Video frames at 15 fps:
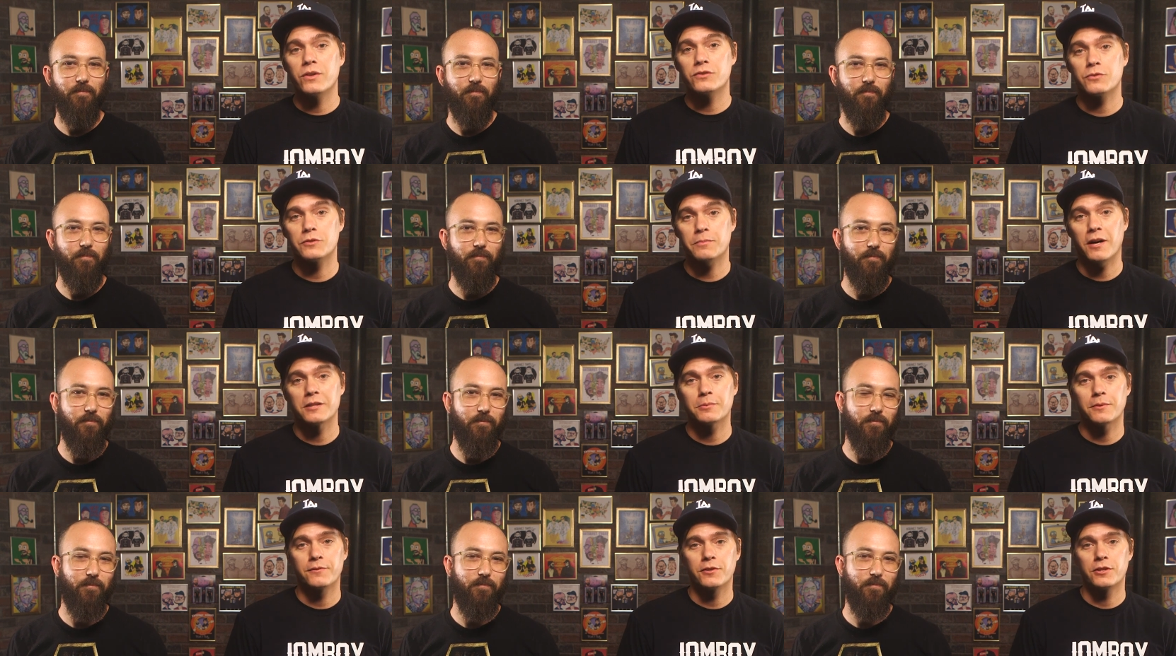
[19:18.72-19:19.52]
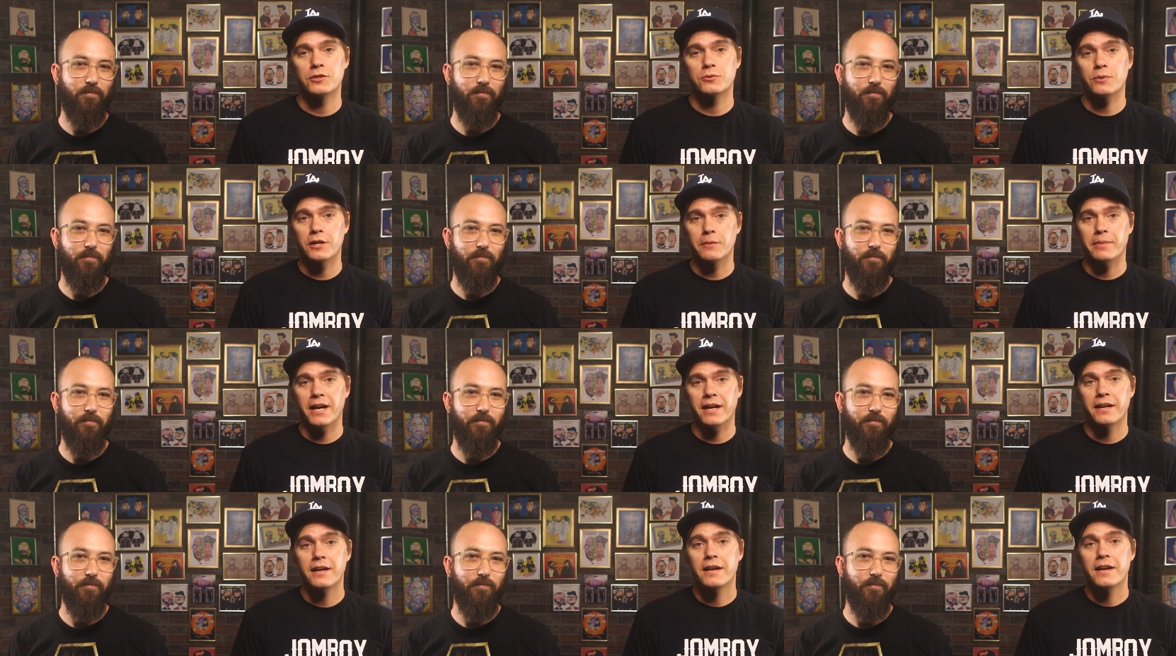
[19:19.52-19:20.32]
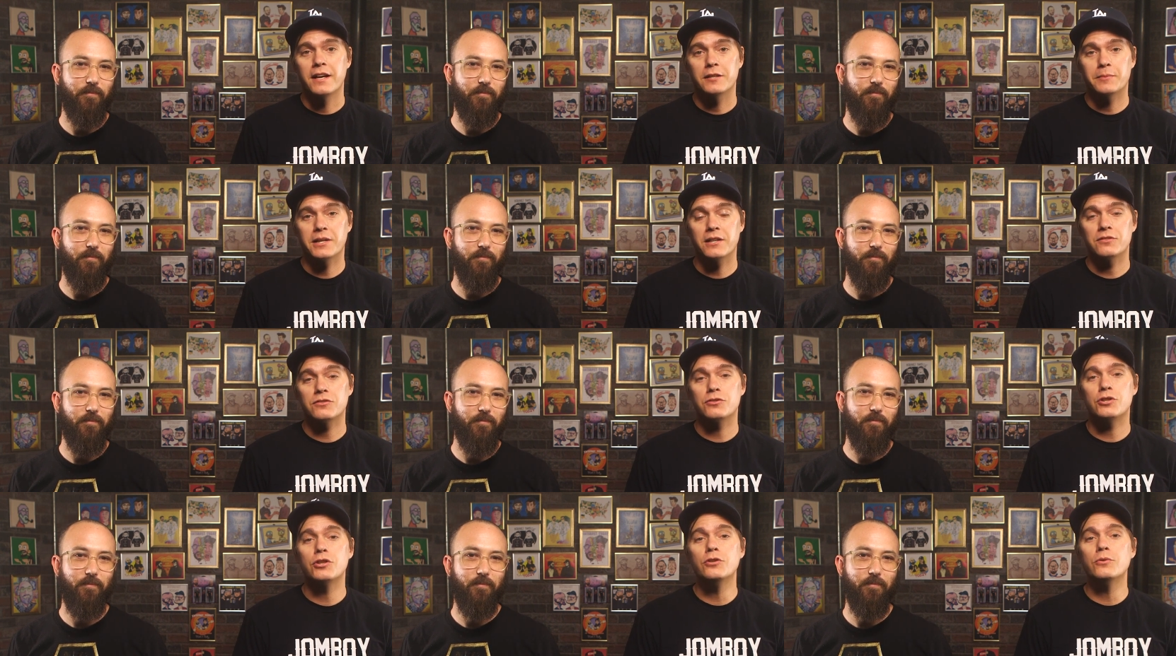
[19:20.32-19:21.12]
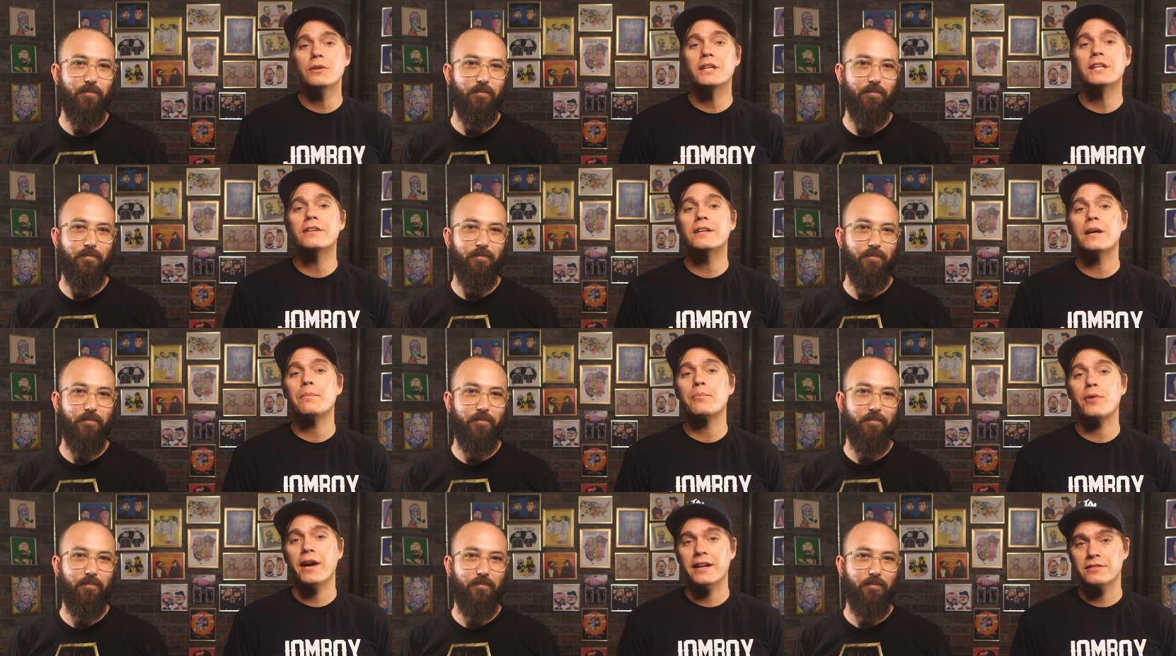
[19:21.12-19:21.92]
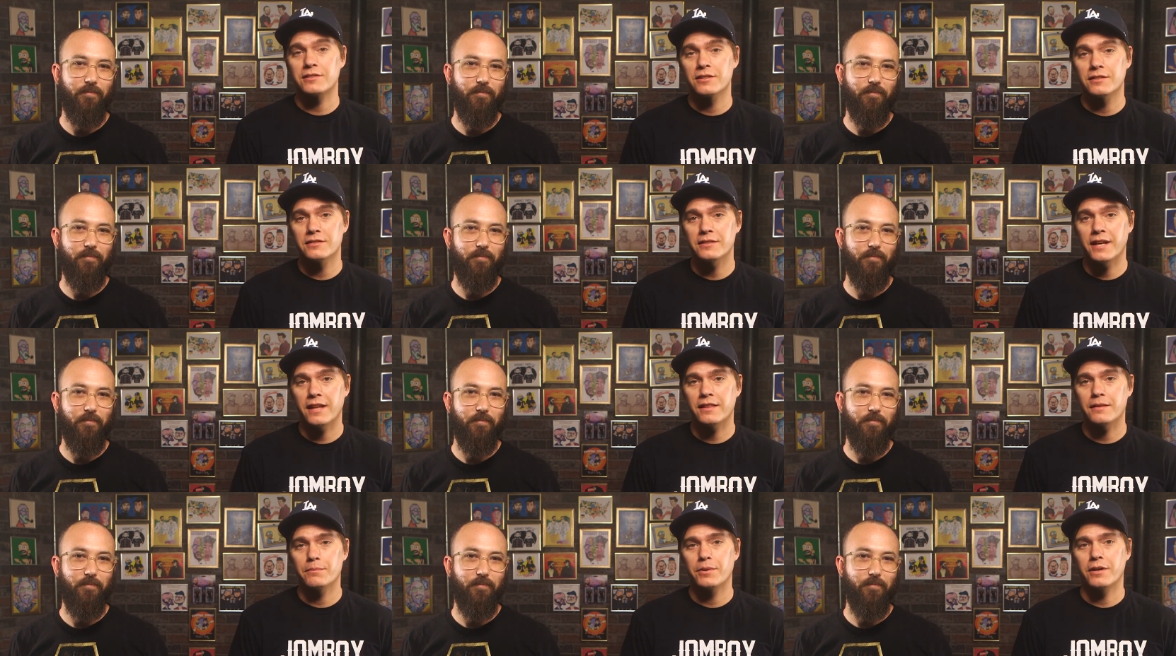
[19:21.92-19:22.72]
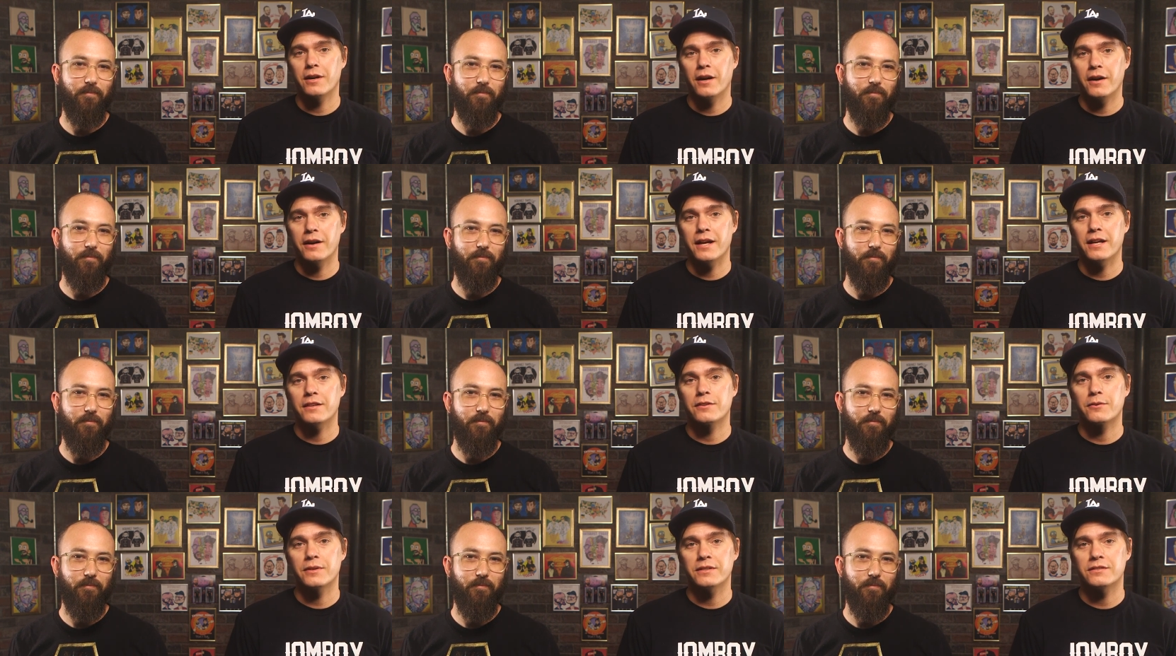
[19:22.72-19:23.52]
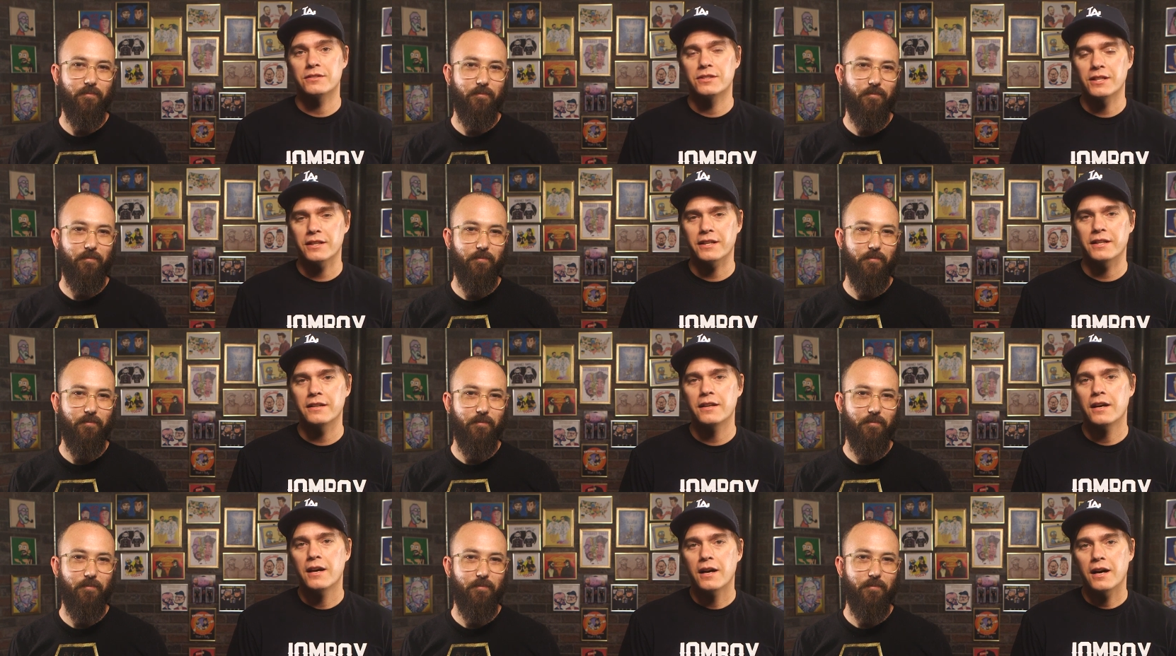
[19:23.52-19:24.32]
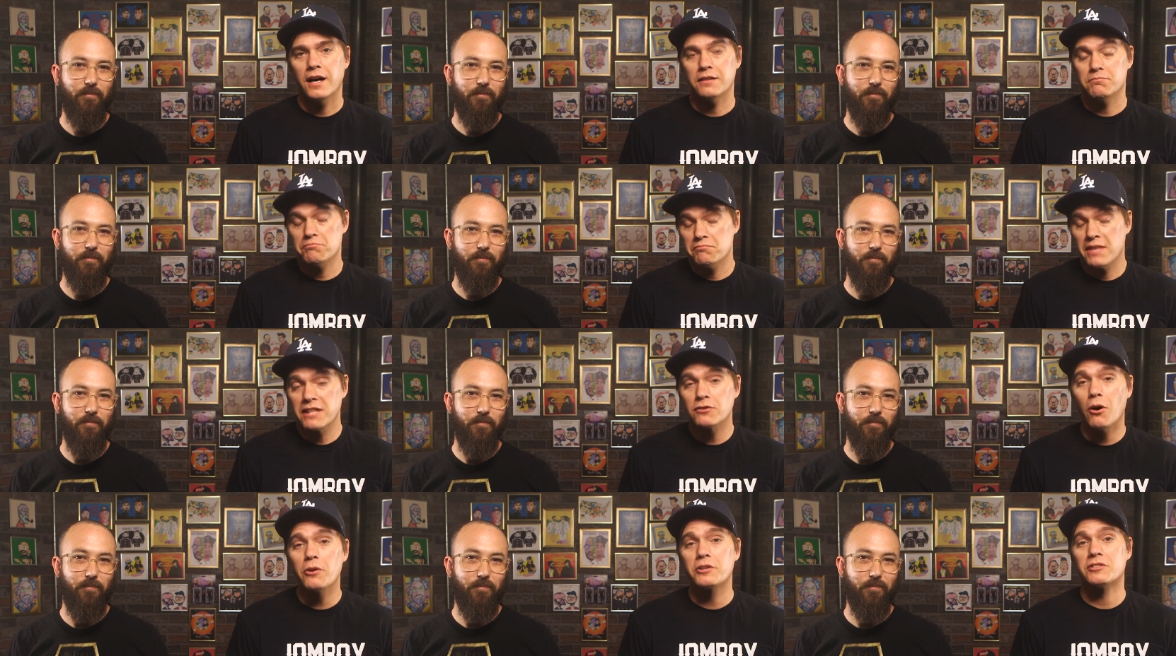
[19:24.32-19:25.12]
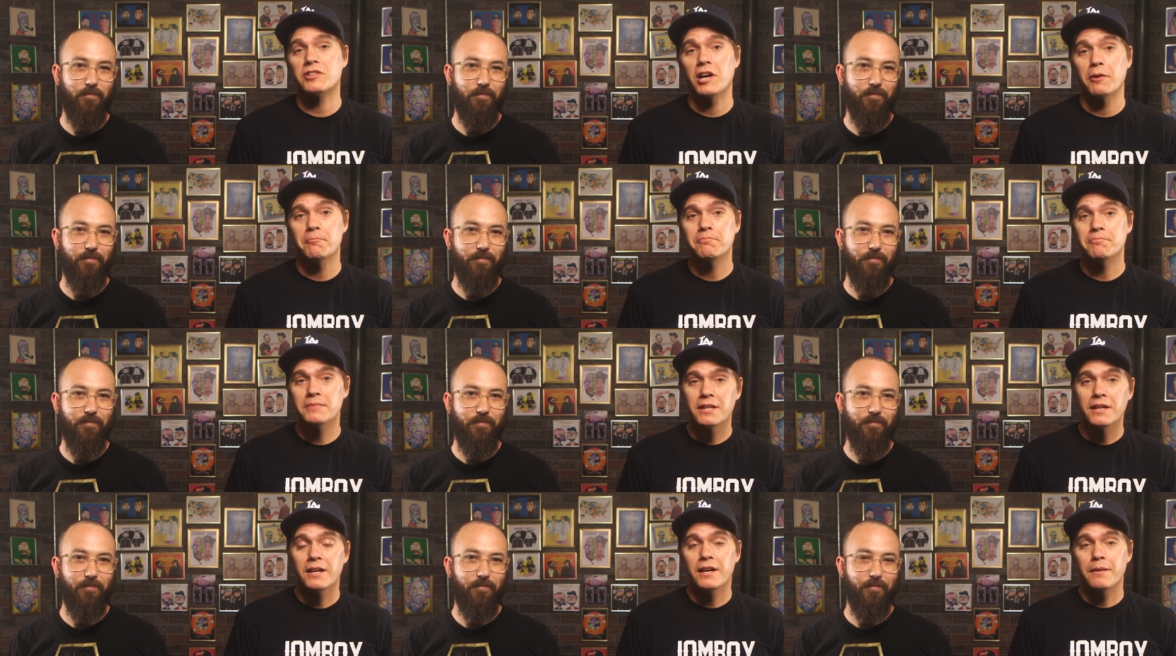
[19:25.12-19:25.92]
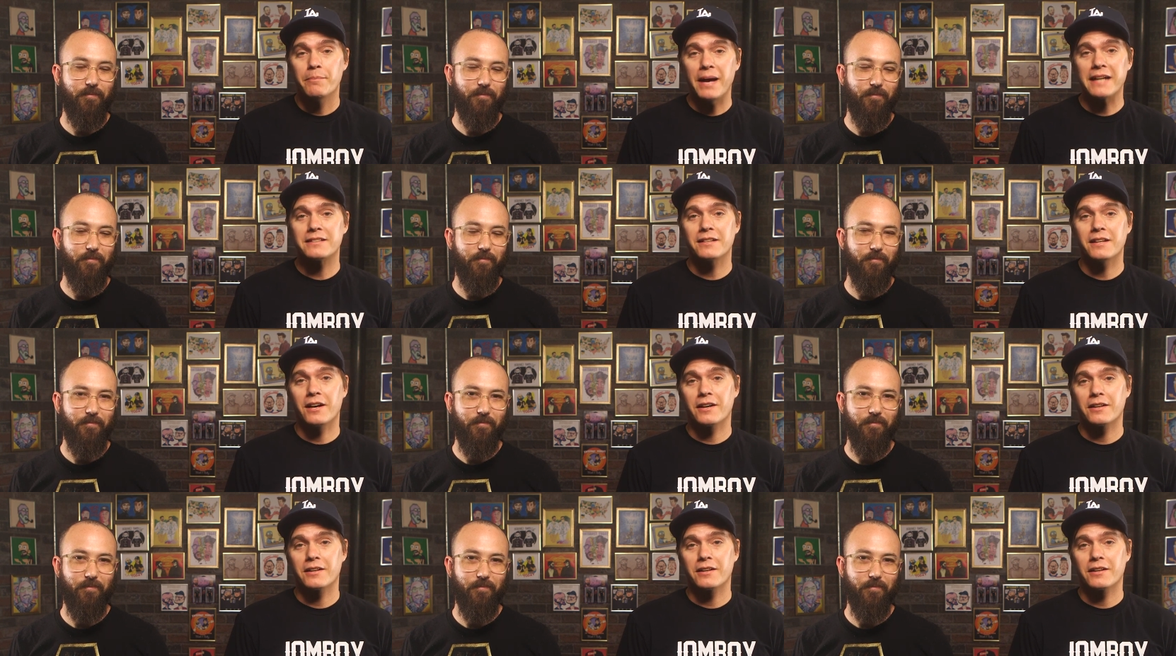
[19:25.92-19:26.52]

Speaker 1: was responsible for her Twitter ban is because two internet pranksters, Nathan Bernard and Chris Gillian, uh, they told her so. Back to the